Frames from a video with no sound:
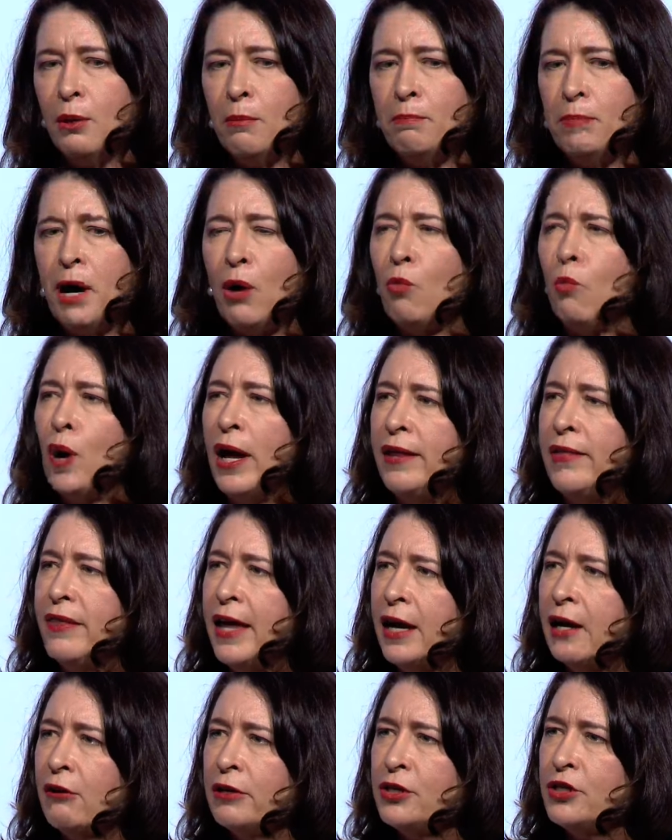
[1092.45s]
But when
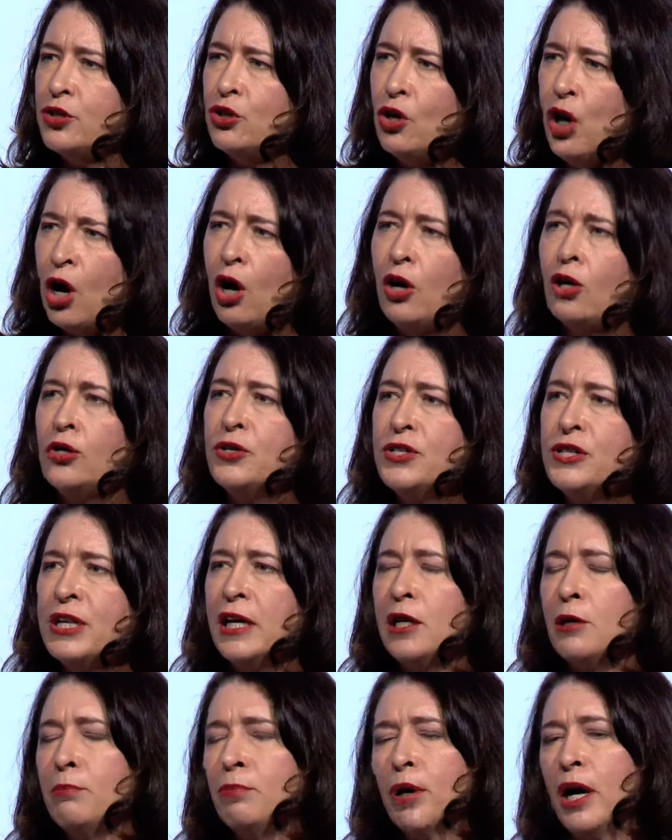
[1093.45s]
there is no
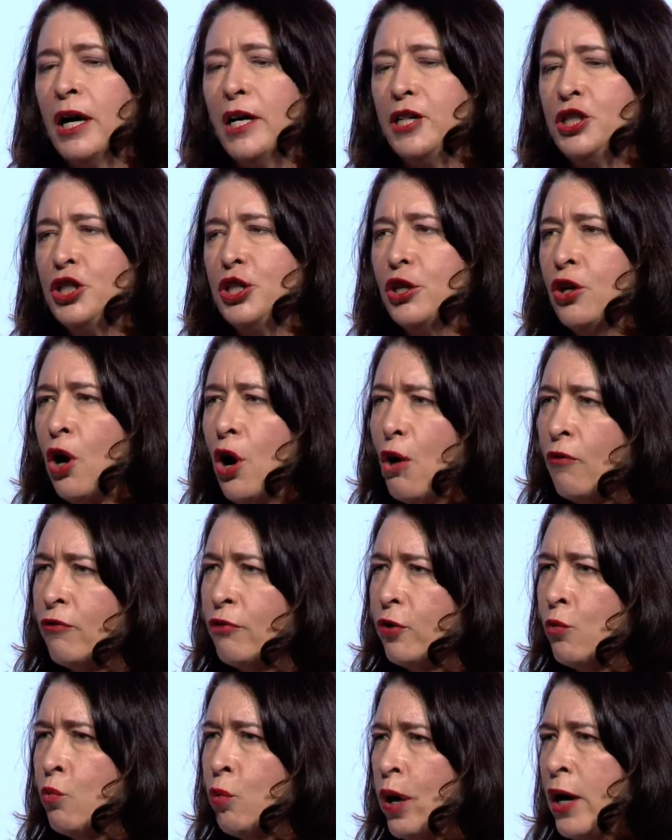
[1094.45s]
celebration of
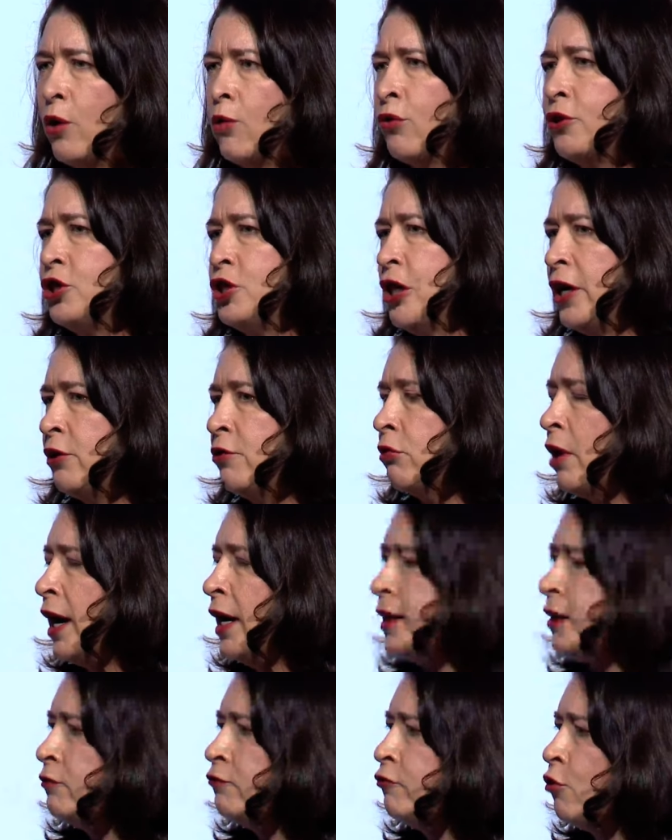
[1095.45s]
the wealth
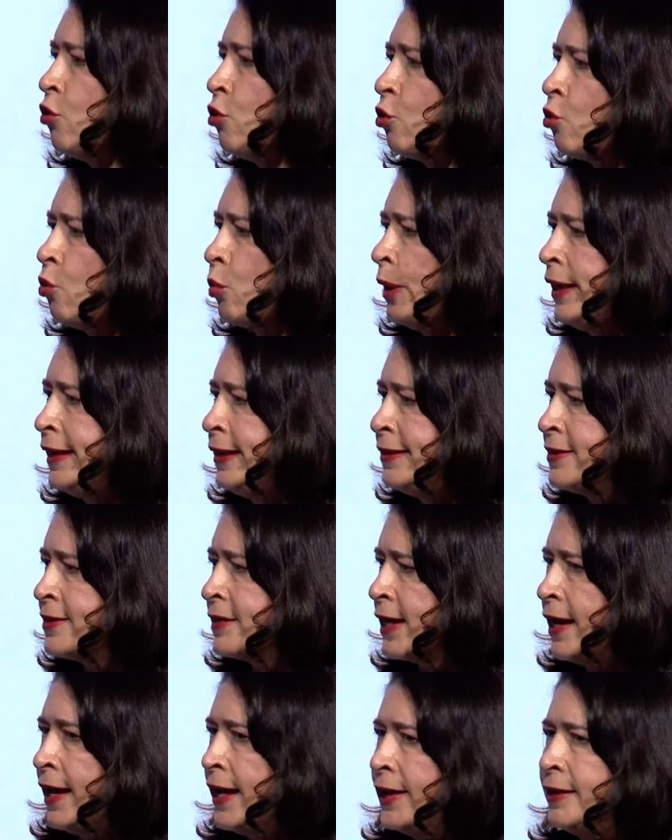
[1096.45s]
generated for
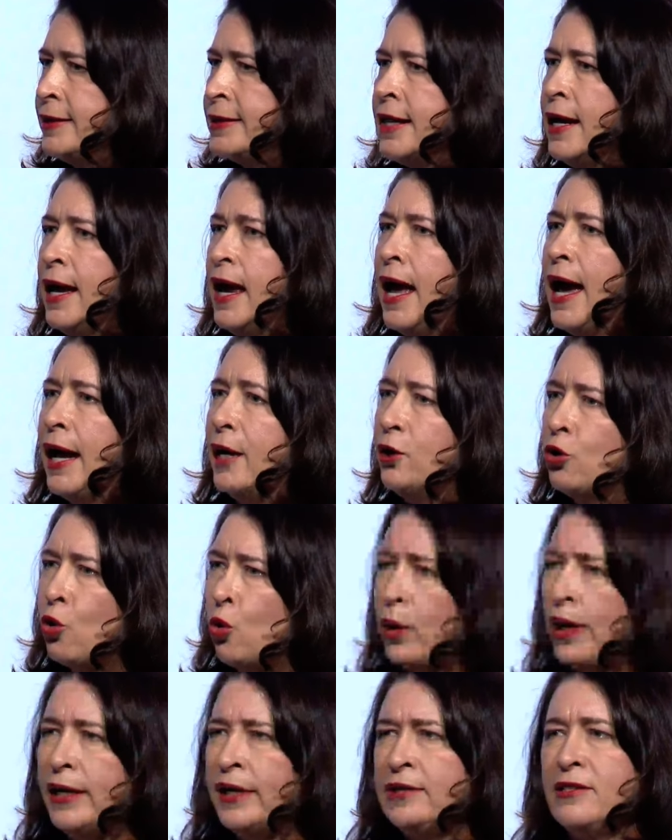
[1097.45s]
Queensland and
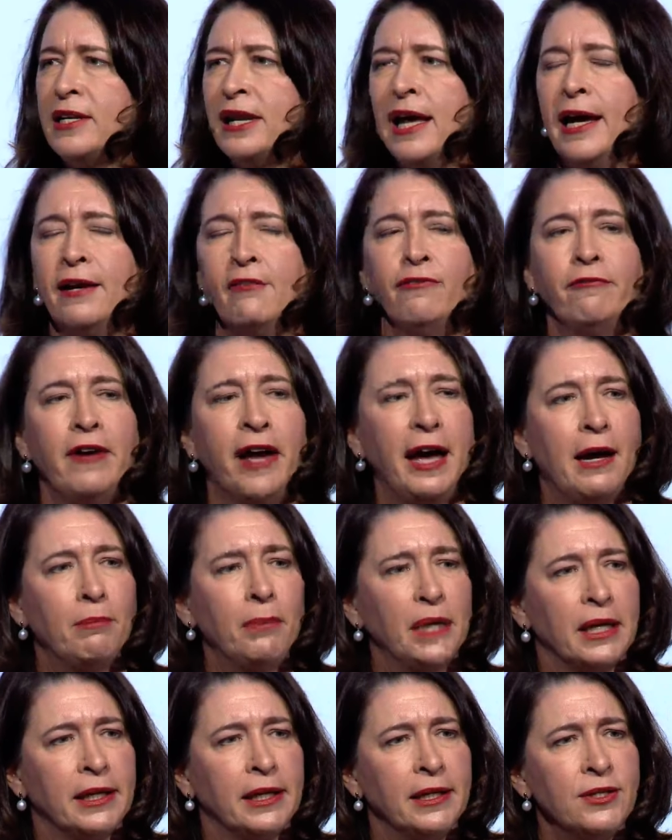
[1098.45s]
Queensland
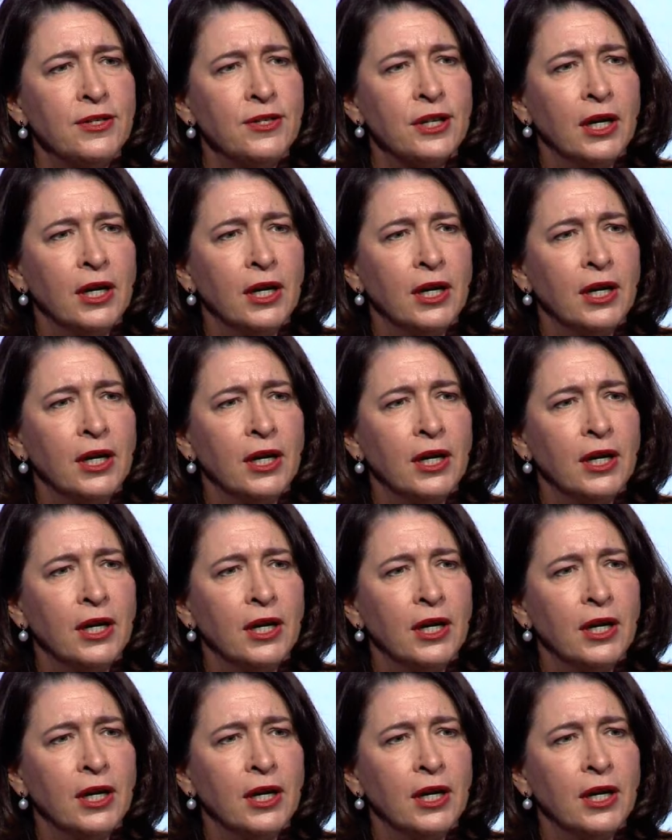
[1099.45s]
families,